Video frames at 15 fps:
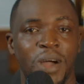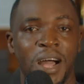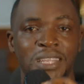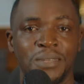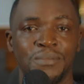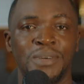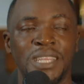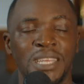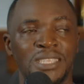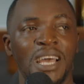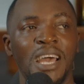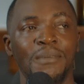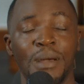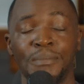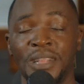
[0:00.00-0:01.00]
At, by the
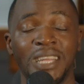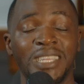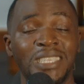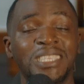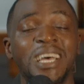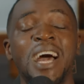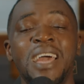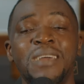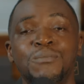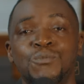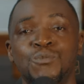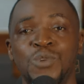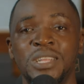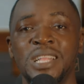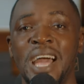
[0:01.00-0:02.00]
time, I mean, at the time
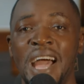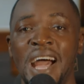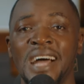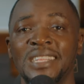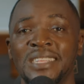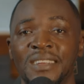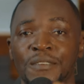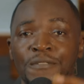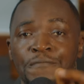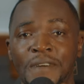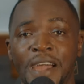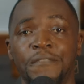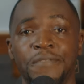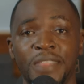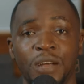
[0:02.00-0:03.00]
when I had
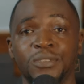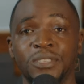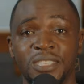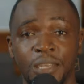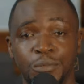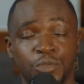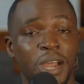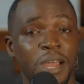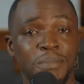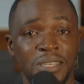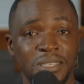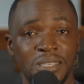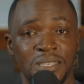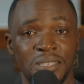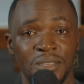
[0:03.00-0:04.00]
five thousand
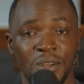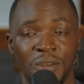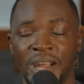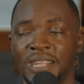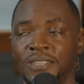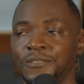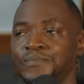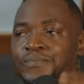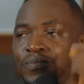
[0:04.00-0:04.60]
subscribers, all right?